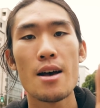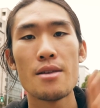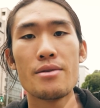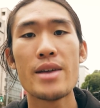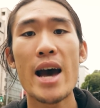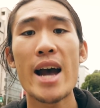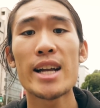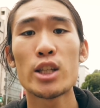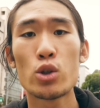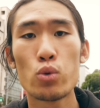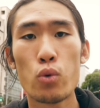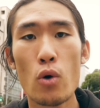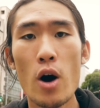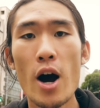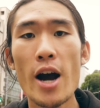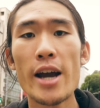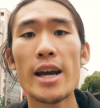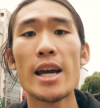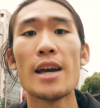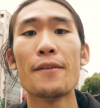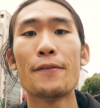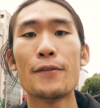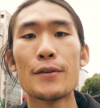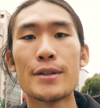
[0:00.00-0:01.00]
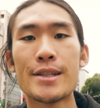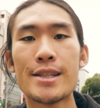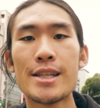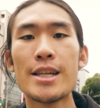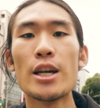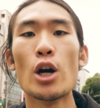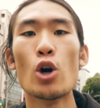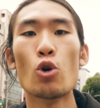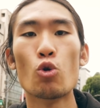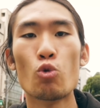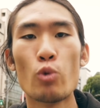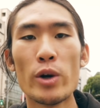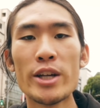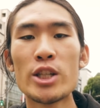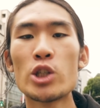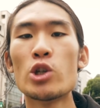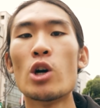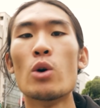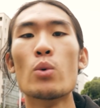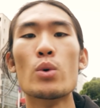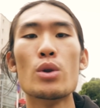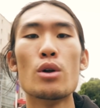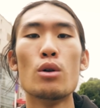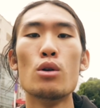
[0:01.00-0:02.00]
That's why if you see a
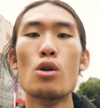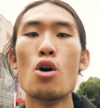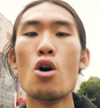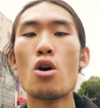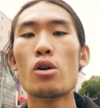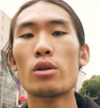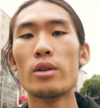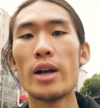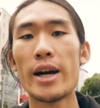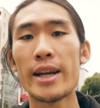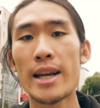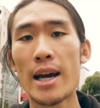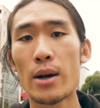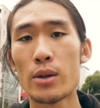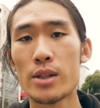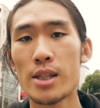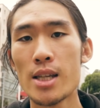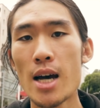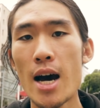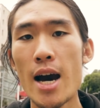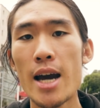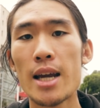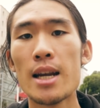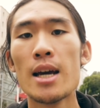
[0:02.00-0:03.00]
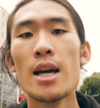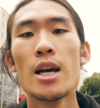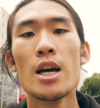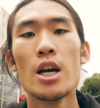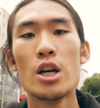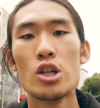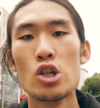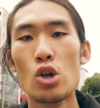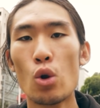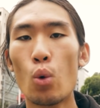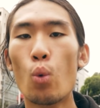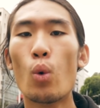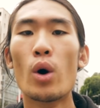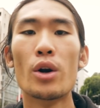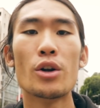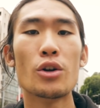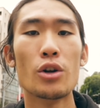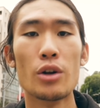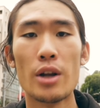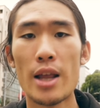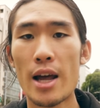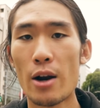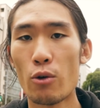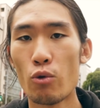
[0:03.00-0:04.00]
restaurant with a long line outside, you'll want to
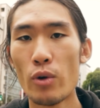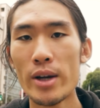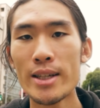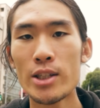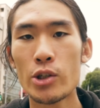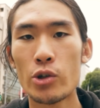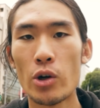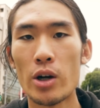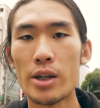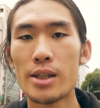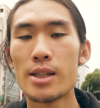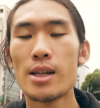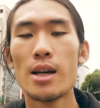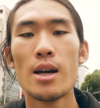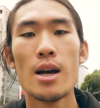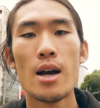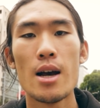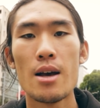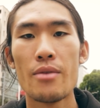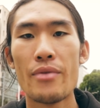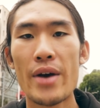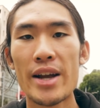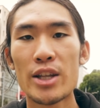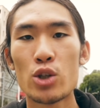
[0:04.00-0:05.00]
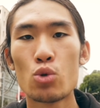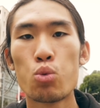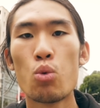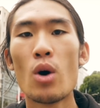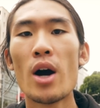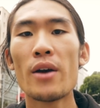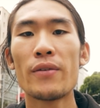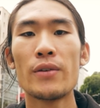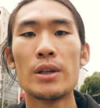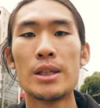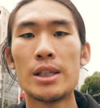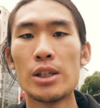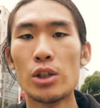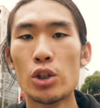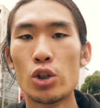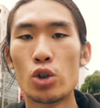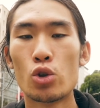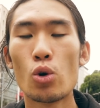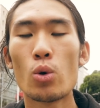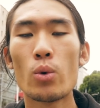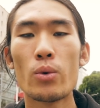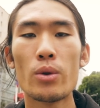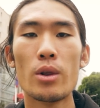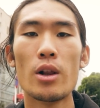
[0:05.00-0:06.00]
go to that restaurant. That's why if you see a
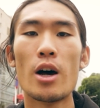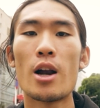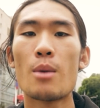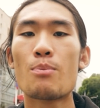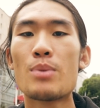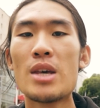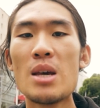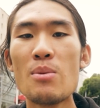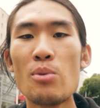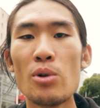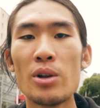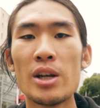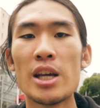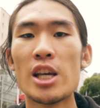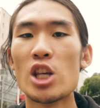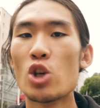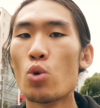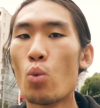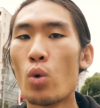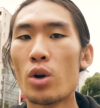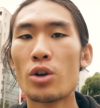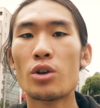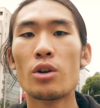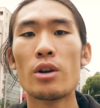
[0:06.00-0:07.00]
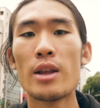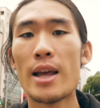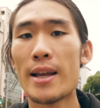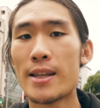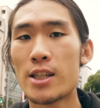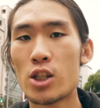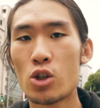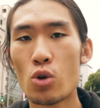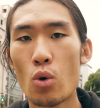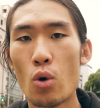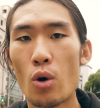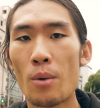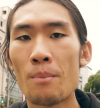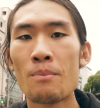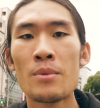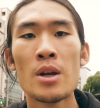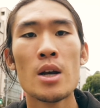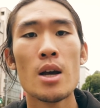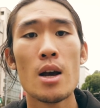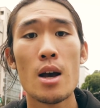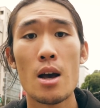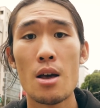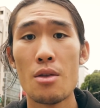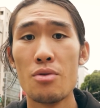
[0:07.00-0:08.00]
store with a lot of people in it, you want to go to that store.
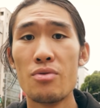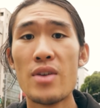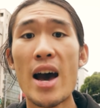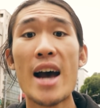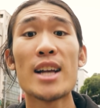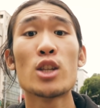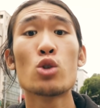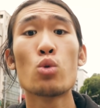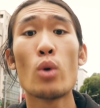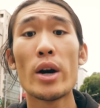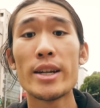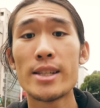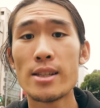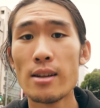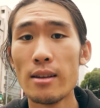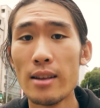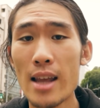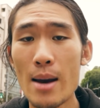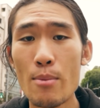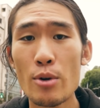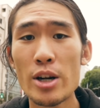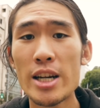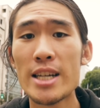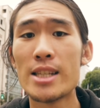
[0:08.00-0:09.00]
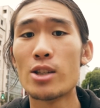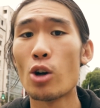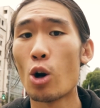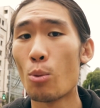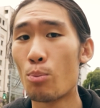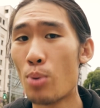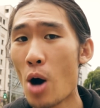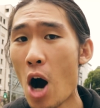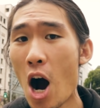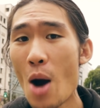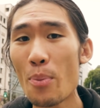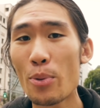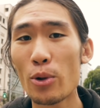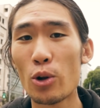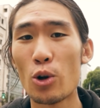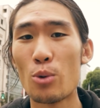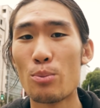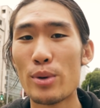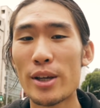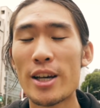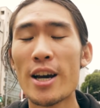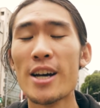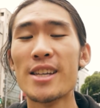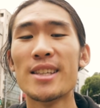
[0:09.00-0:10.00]
That's why celebrities are popular,
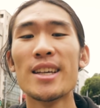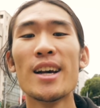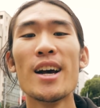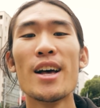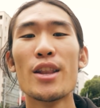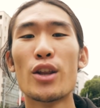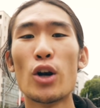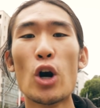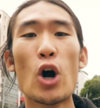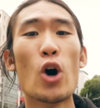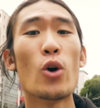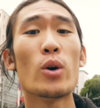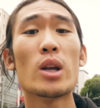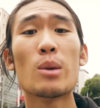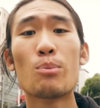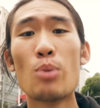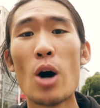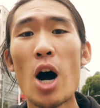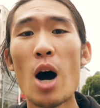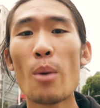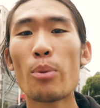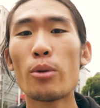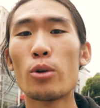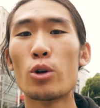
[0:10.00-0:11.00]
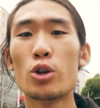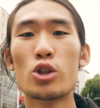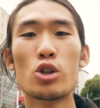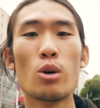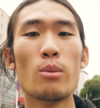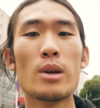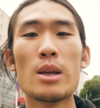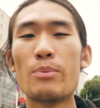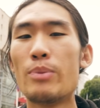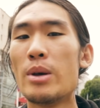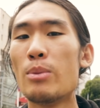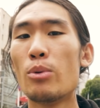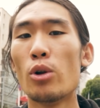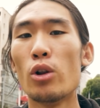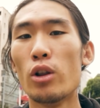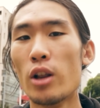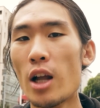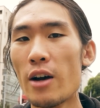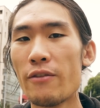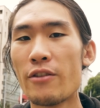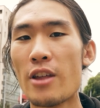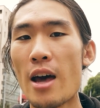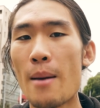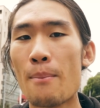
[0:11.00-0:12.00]
because they're already popular, so many people
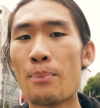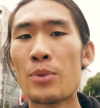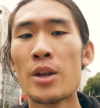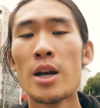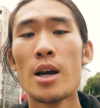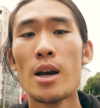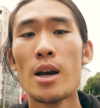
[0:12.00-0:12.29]
love them,